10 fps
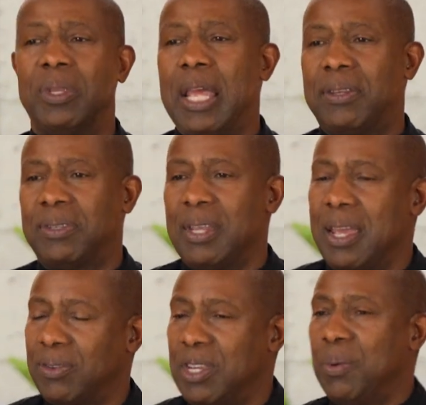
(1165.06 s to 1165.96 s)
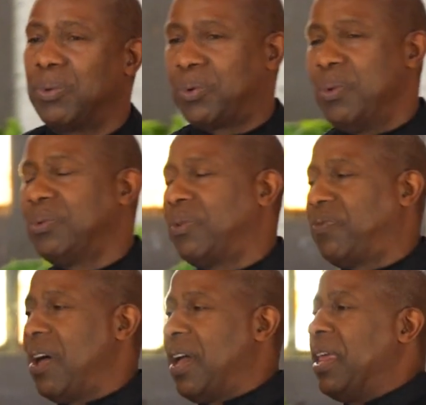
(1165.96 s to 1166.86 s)
that says he was
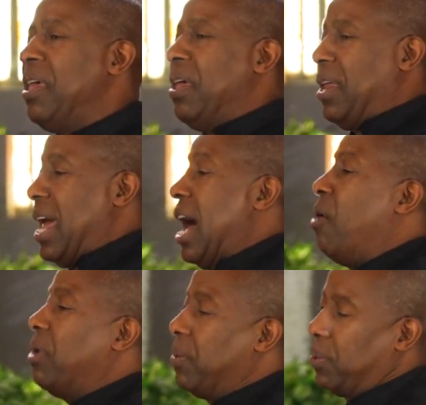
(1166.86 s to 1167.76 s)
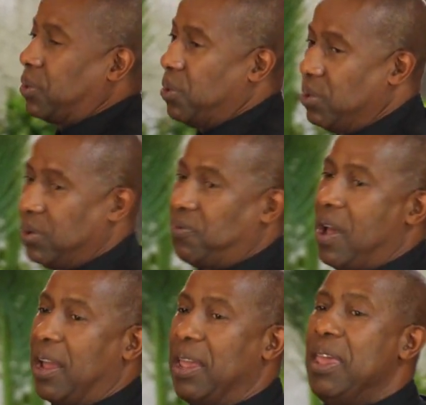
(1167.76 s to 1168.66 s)
crucified and how he was
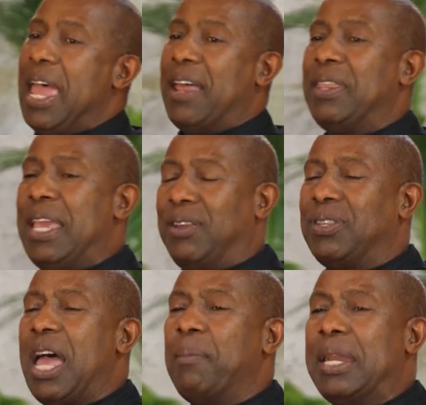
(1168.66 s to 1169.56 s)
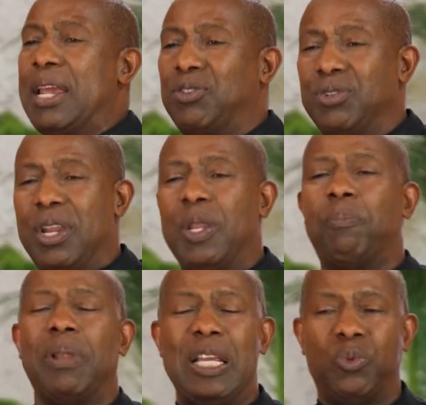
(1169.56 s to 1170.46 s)
crucified and the examination and the
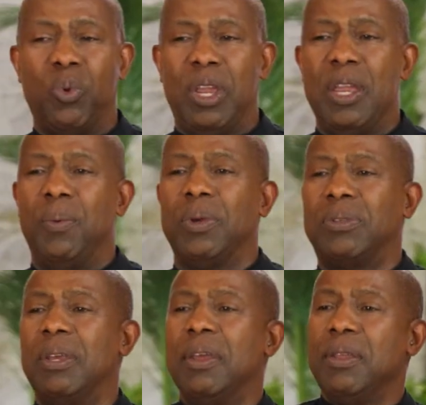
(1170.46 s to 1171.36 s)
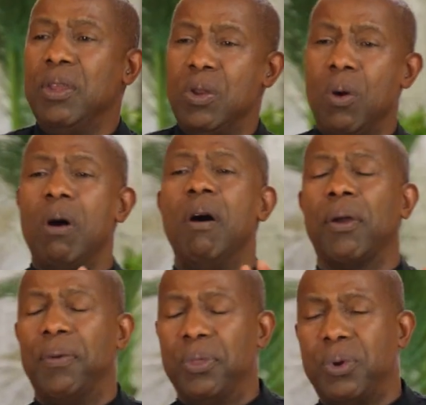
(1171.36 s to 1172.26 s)
place where he was, you know,
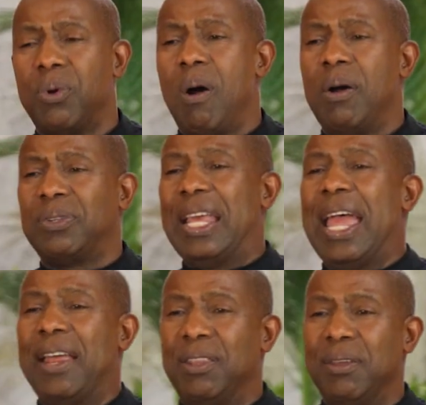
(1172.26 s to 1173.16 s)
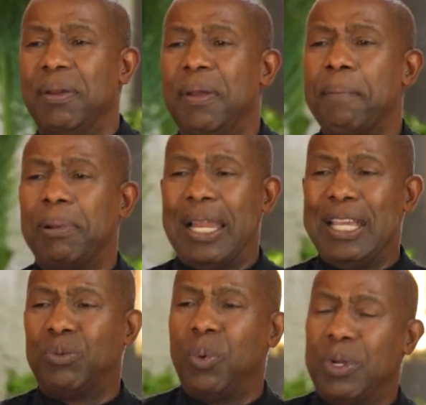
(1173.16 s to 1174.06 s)
hung on the cross and the
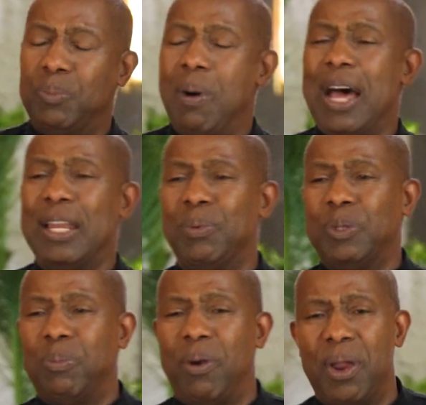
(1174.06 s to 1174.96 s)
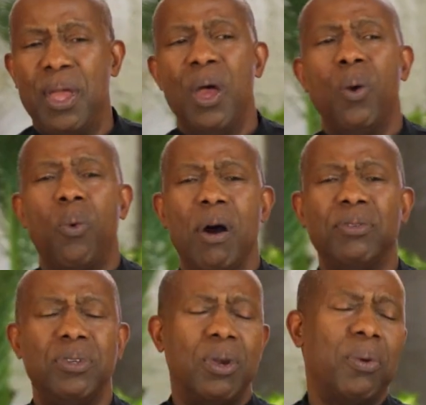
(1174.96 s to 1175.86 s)
place where his body was buried. Why
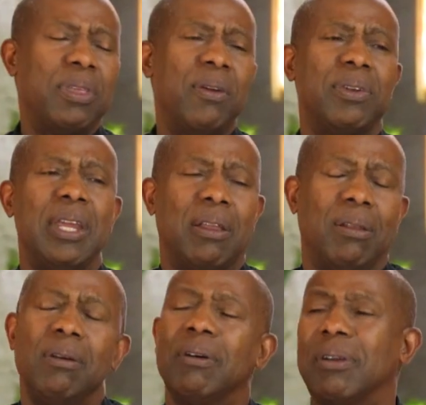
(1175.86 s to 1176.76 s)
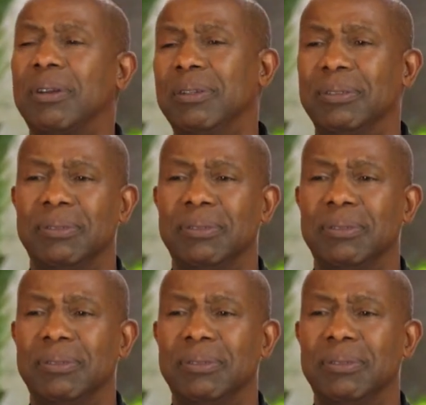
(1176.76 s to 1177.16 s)
don't you go there and take a look?